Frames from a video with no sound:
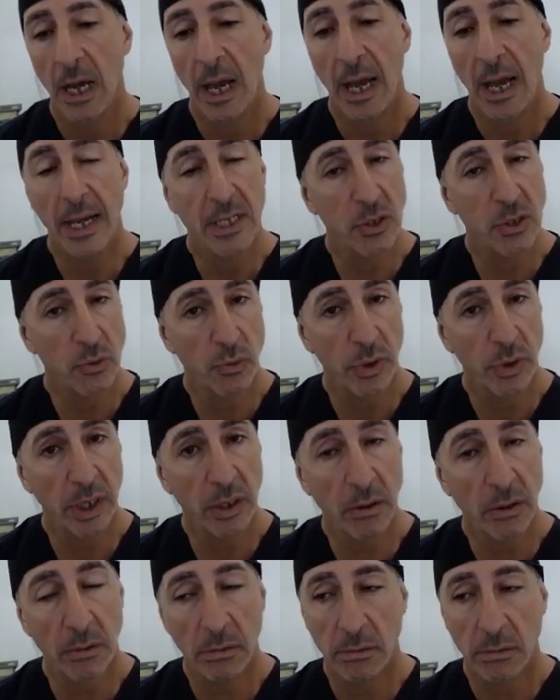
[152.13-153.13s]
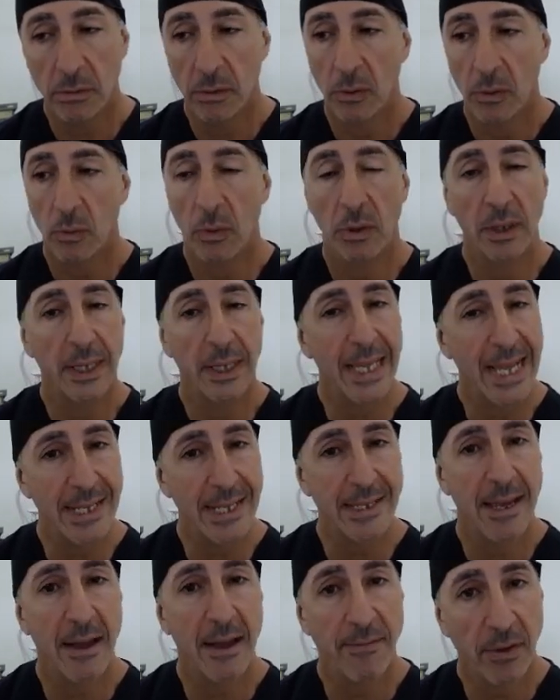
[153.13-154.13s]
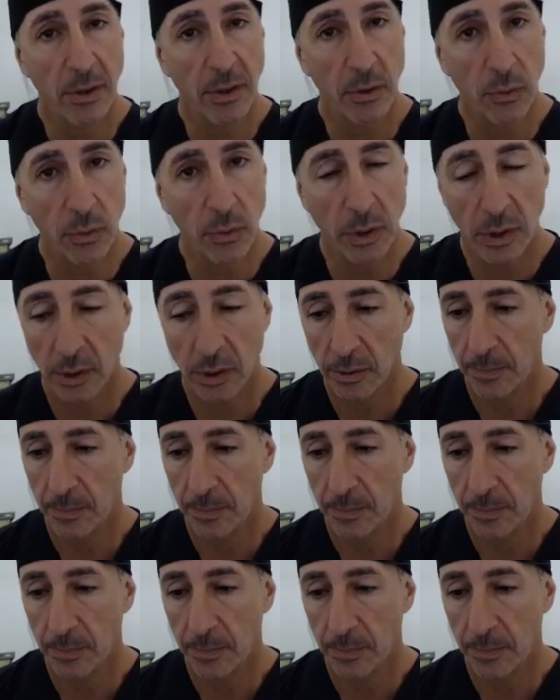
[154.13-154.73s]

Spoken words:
Is it real? Well, let's have a look.